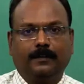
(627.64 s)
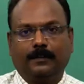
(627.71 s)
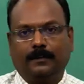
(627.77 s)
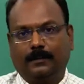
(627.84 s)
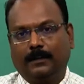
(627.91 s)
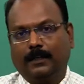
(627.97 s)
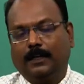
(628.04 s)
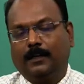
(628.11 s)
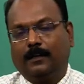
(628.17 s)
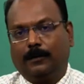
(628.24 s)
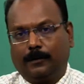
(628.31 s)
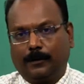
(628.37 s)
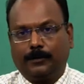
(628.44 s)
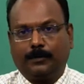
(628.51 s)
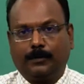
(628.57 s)
uh,
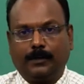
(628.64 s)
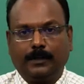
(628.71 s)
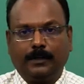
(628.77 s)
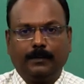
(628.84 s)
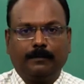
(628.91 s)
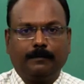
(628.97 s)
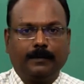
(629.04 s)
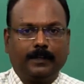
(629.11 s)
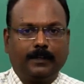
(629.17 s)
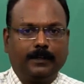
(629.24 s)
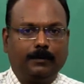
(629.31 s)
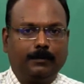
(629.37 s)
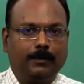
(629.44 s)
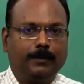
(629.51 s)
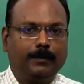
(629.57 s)
restaurant where
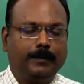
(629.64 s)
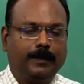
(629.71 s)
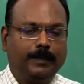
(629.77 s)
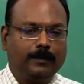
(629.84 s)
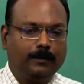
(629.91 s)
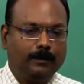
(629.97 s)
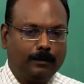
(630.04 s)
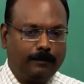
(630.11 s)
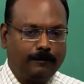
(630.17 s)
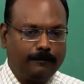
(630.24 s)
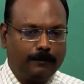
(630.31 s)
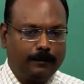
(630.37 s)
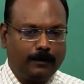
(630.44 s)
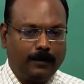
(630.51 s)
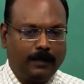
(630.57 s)
they want to eat good
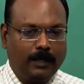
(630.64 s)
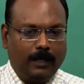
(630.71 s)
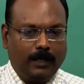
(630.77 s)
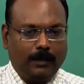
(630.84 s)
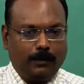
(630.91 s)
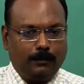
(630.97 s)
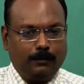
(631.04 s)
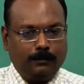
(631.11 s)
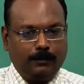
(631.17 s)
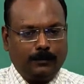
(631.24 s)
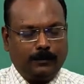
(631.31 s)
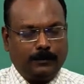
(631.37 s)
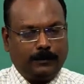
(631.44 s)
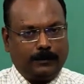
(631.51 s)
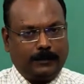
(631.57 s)
food. Now,
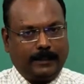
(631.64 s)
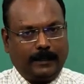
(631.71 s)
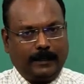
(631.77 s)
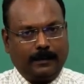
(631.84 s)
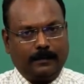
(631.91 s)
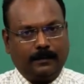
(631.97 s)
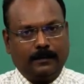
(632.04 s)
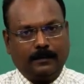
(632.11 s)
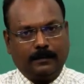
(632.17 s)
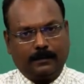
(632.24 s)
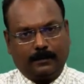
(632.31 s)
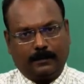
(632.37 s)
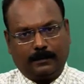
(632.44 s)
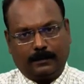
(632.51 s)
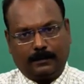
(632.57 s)
select
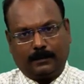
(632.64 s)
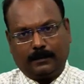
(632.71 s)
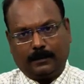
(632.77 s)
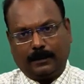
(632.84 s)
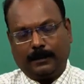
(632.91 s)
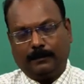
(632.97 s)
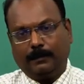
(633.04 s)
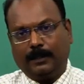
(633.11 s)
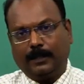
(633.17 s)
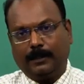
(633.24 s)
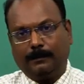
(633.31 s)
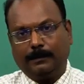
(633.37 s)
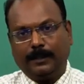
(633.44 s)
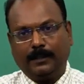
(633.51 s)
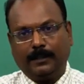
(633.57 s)
the uh,
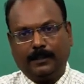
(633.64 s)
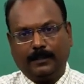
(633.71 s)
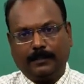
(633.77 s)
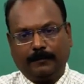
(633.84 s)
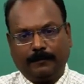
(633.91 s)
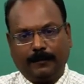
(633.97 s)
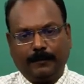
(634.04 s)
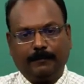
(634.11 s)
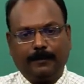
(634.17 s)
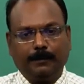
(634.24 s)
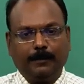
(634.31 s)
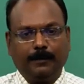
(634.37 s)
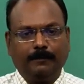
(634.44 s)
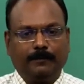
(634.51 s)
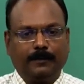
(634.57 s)
environment that is
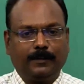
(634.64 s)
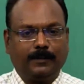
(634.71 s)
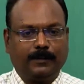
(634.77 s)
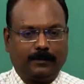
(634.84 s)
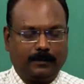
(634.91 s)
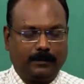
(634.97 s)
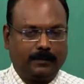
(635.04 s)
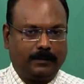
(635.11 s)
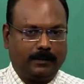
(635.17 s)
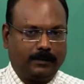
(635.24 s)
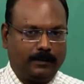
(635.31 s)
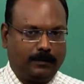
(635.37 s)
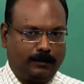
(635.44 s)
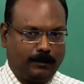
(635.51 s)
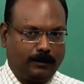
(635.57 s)
favorable for
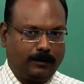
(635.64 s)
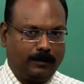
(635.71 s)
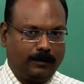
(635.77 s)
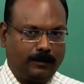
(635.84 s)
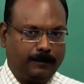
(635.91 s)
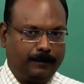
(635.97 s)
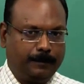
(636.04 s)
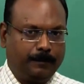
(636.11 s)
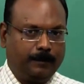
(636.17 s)
such a talk.